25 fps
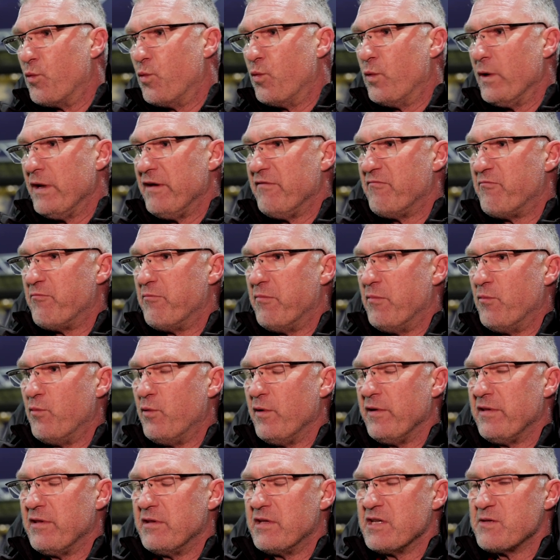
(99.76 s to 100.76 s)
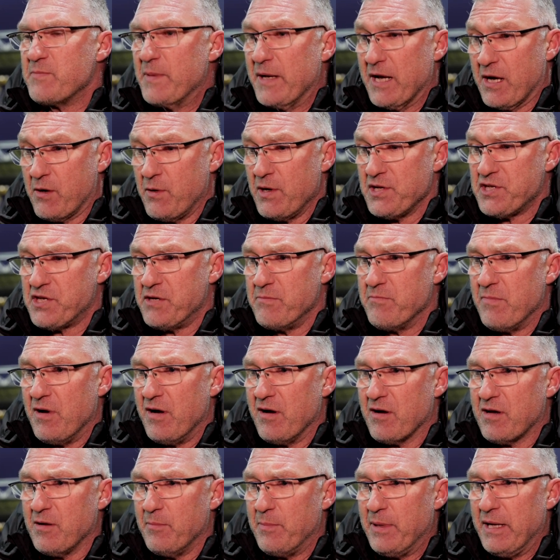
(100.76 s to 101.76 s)
we there's been a question
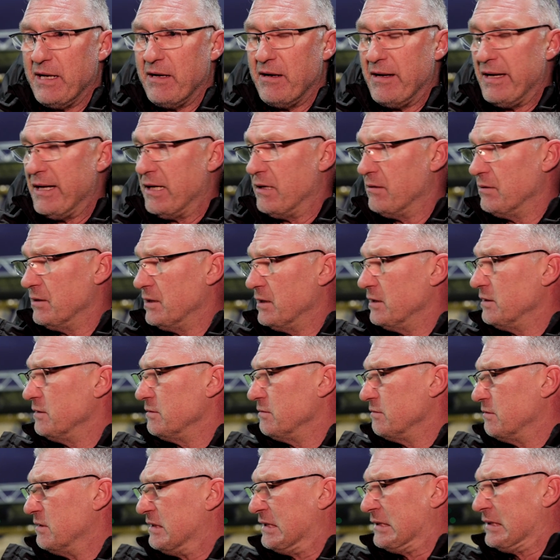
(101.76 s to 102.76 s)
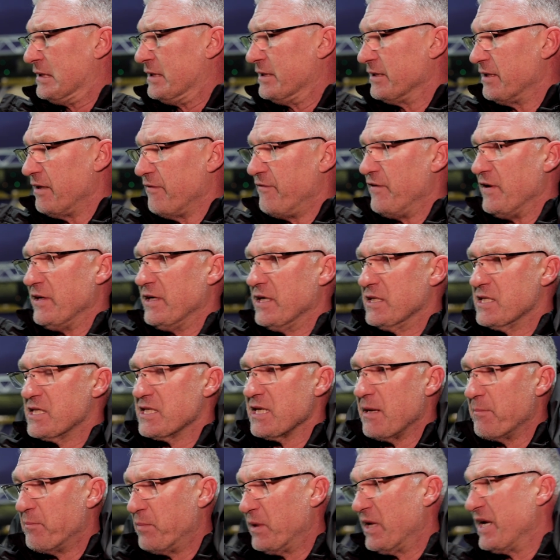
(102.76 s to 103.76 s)
mark about our defending
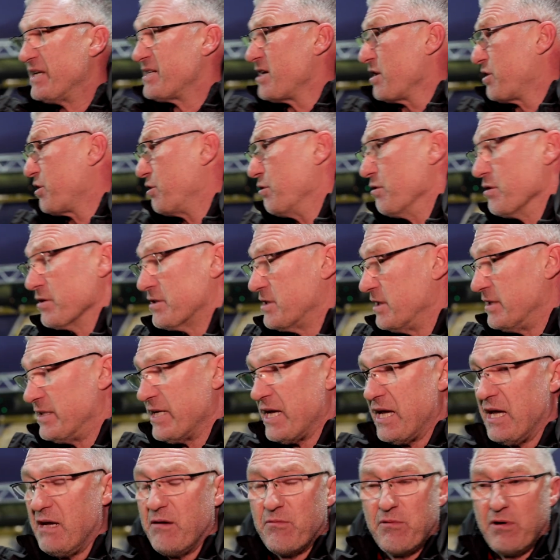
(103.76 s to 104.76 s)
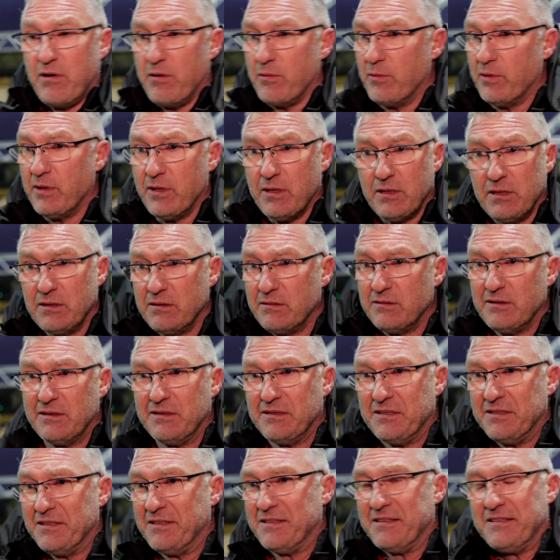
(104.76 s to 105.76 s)
set plays. I thought today we were
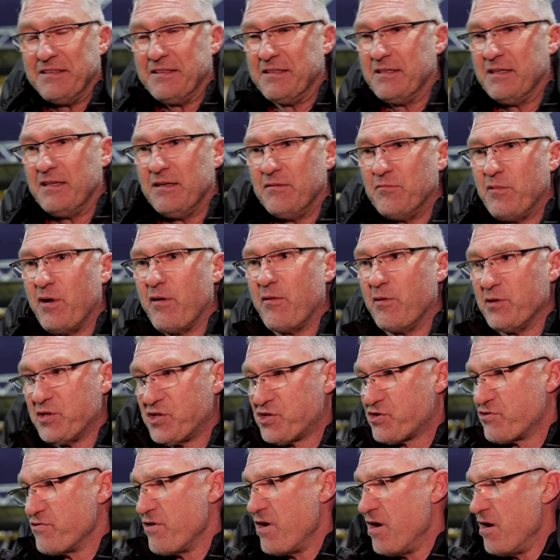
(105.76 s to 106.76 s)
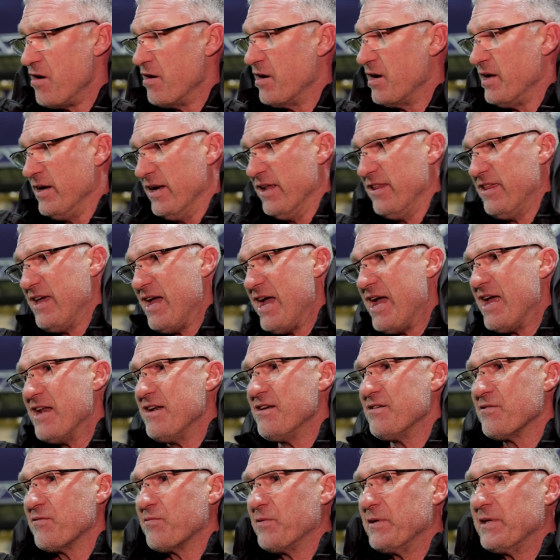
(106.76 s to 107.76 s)
we were strong, and at the
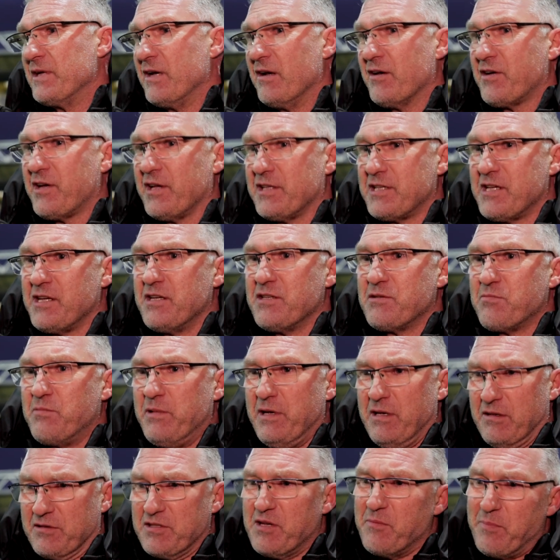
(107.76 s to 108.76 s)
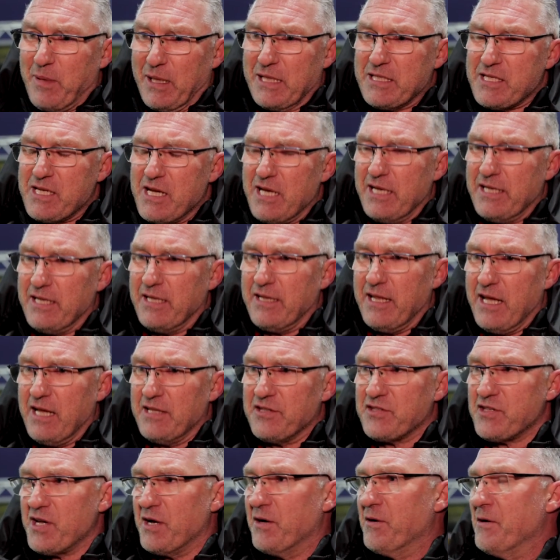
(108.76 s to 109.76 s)
end, when you look at us, we looked a big side at the
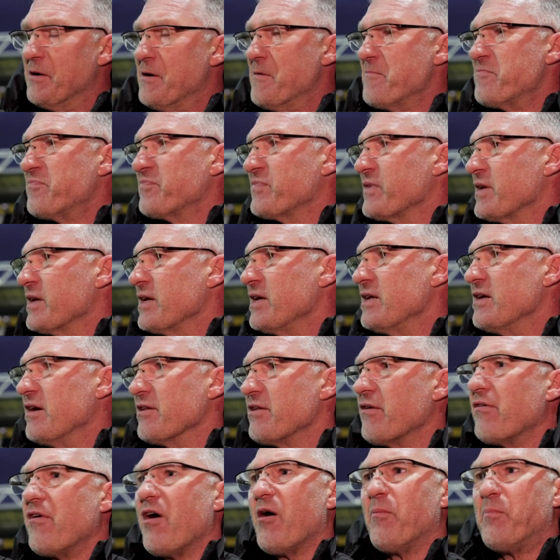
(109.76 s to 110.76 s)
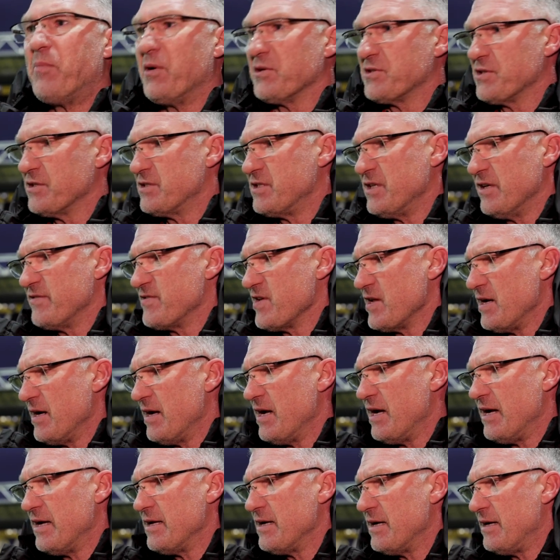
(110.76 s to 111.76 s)
end. So, you know, there are positives, and
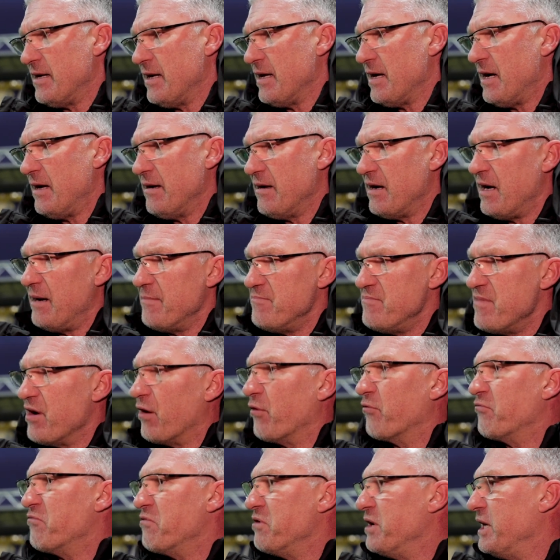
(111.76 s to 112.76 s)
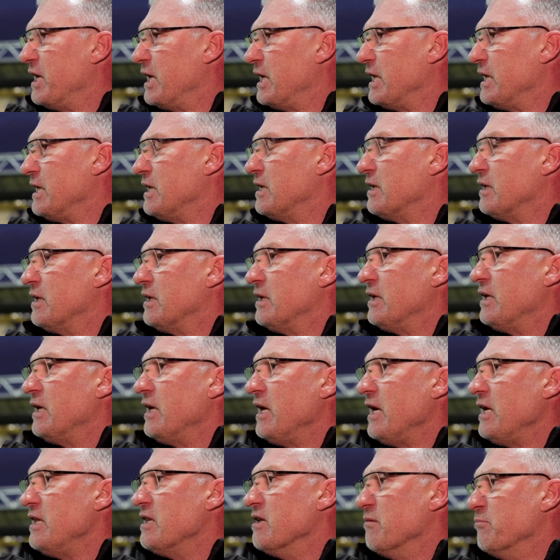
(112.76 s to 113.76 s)
I, I I'm not really
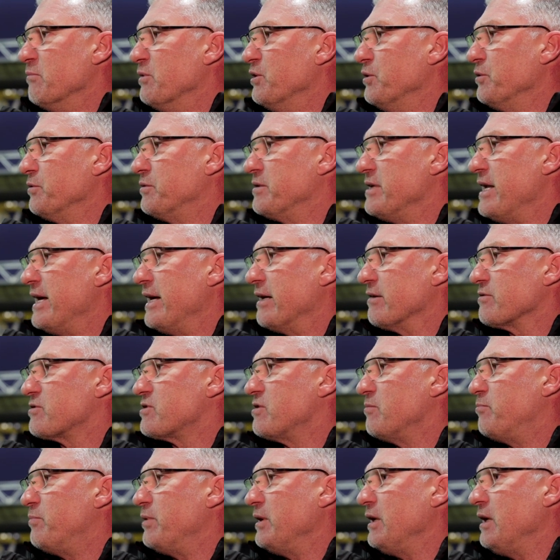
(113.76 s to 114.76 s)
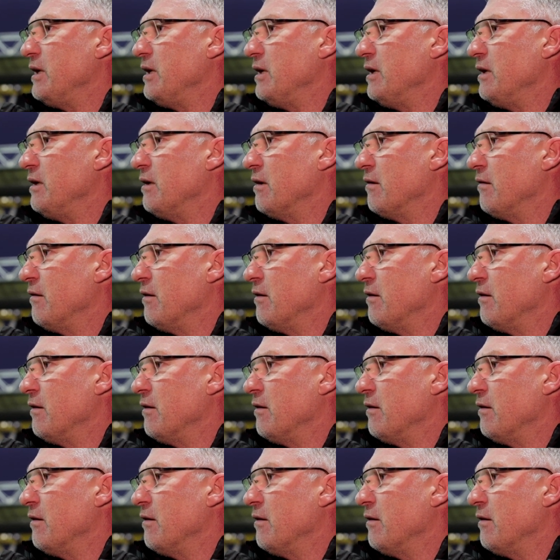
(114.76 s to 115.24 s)
in the mood now to be